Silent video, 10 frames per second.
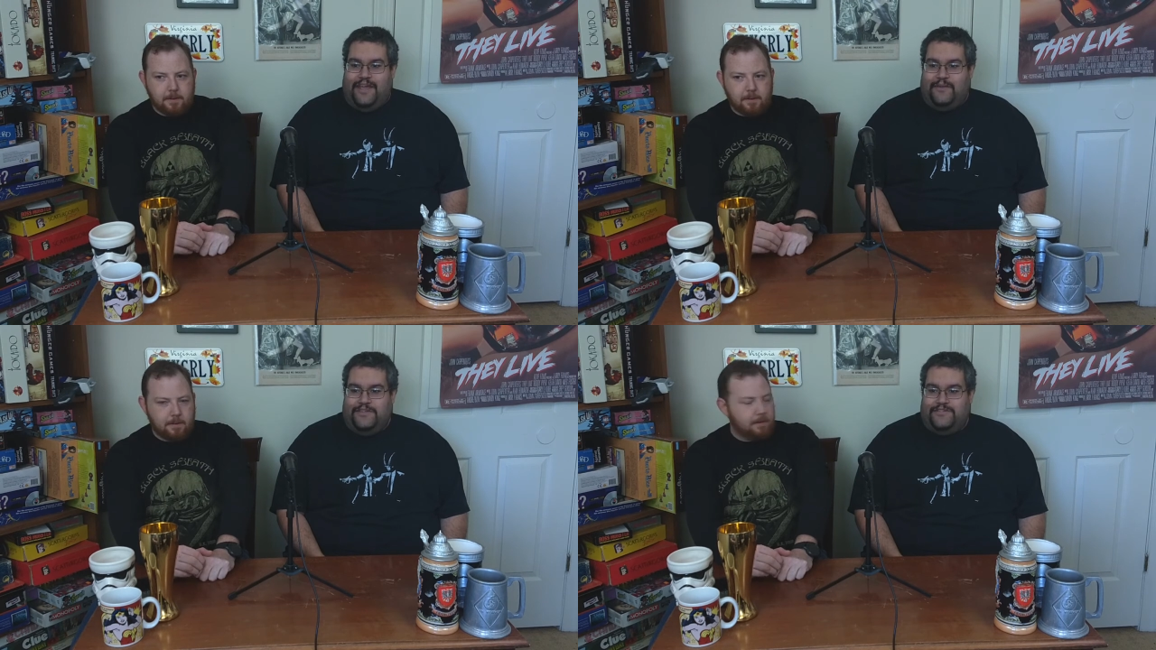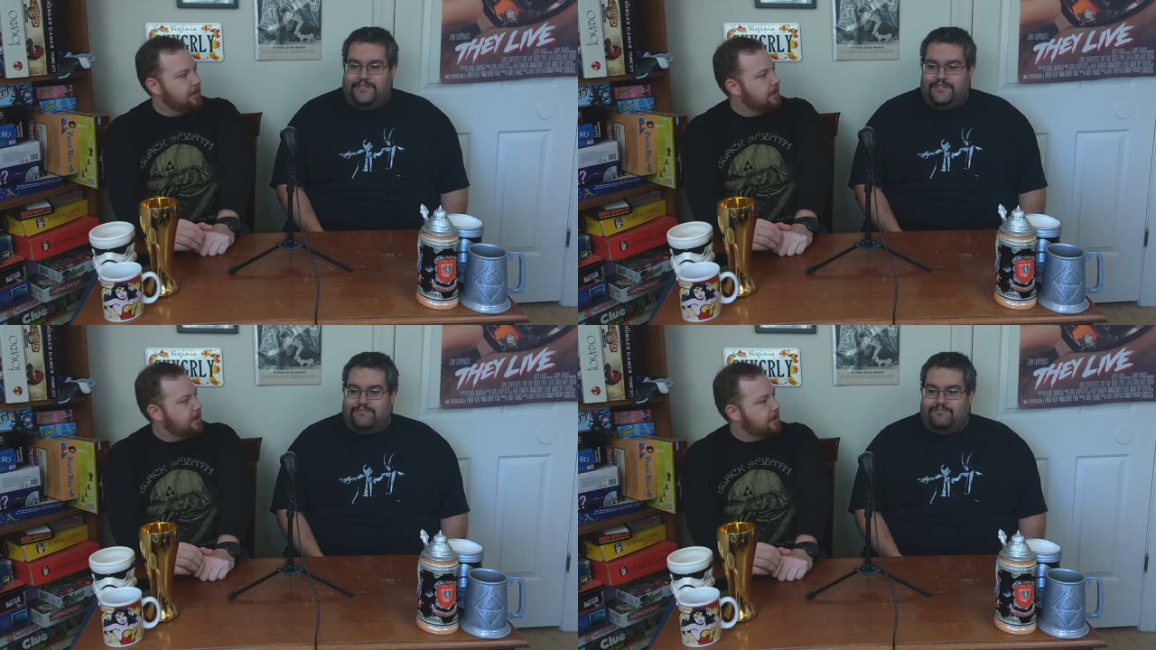Speaker 1: he's this
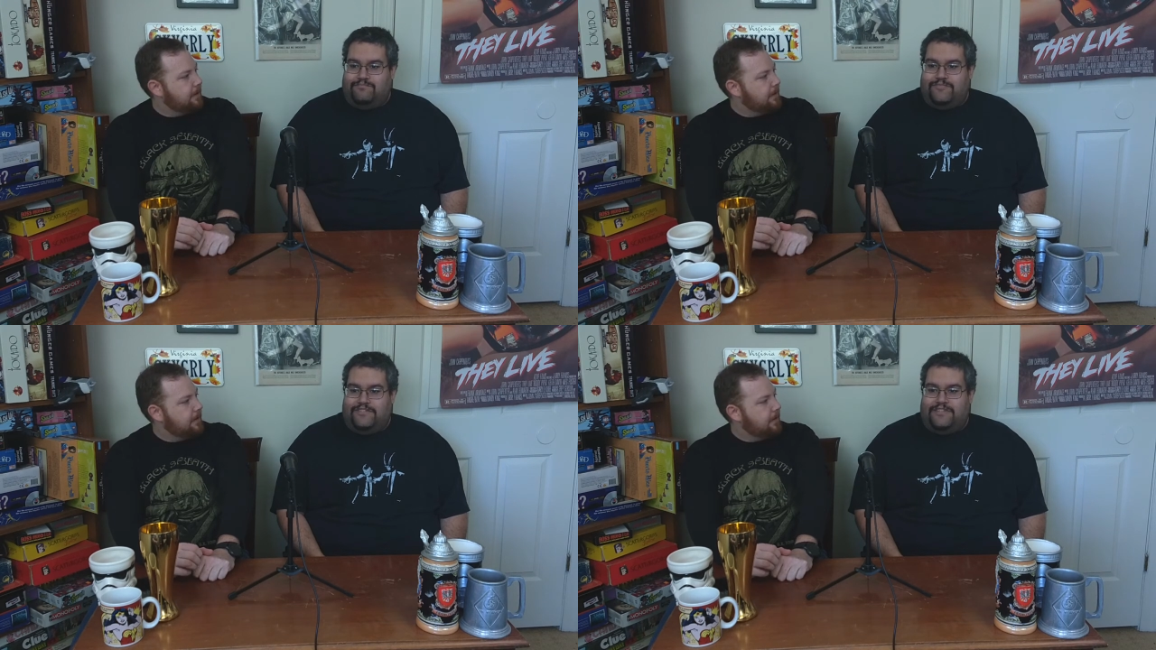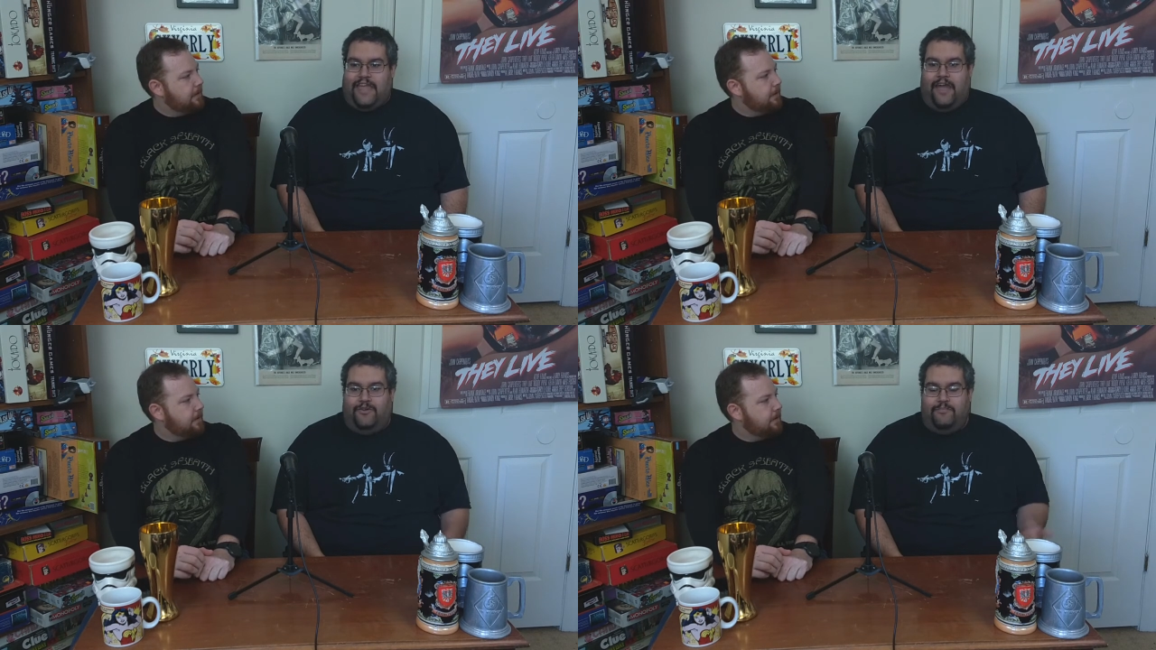
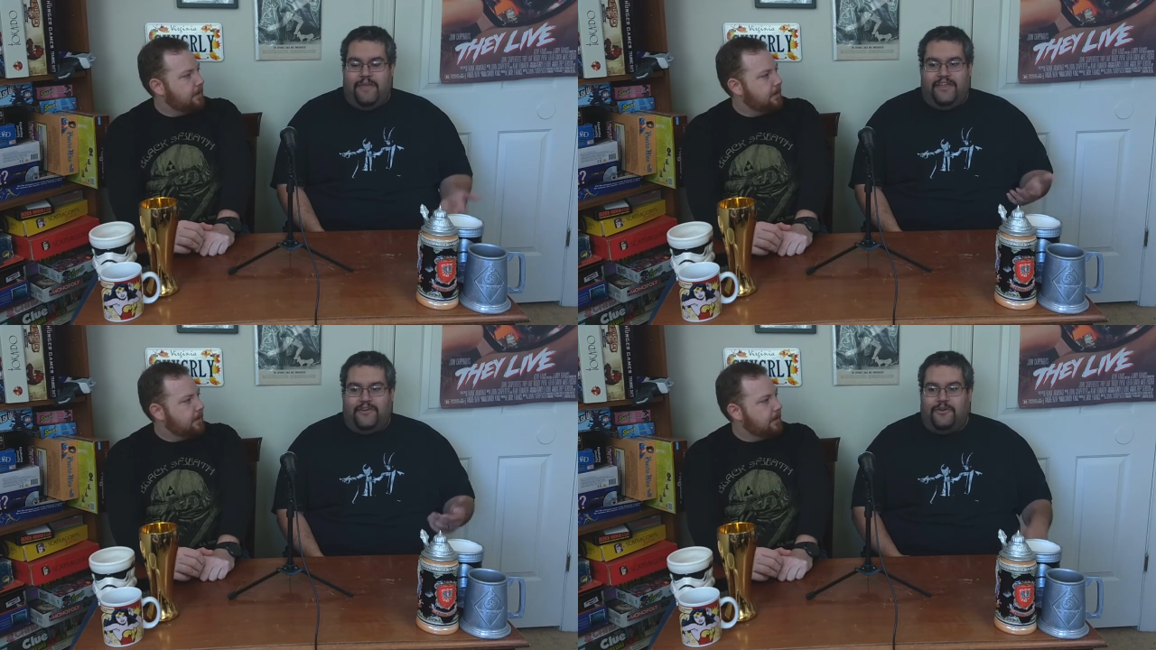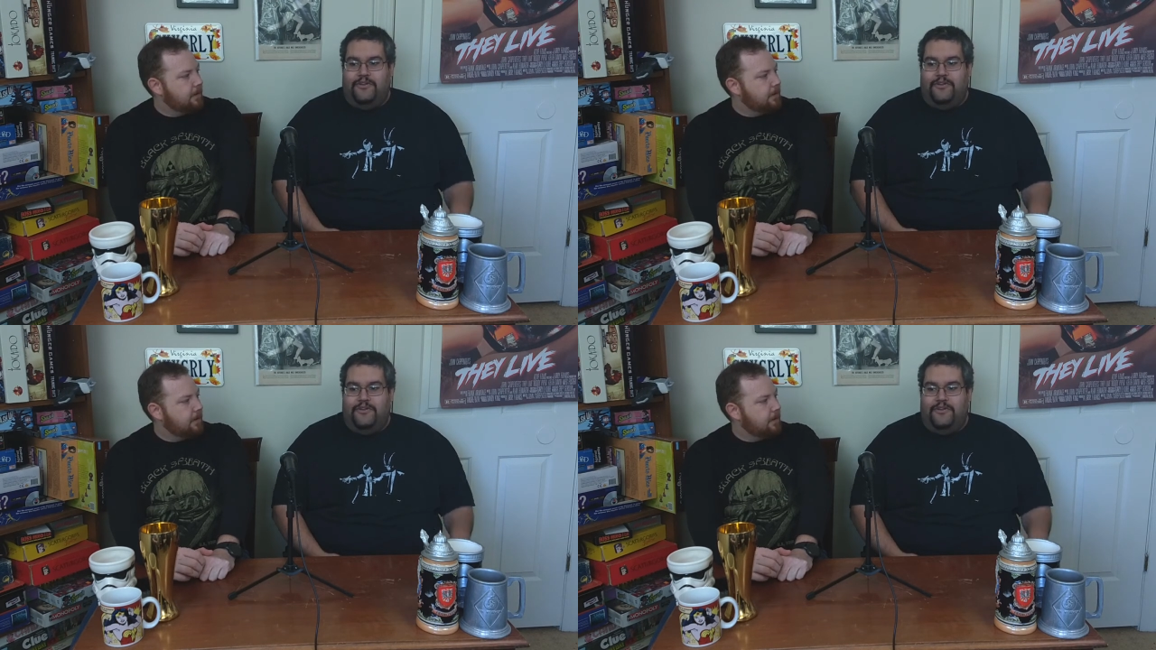town mayor.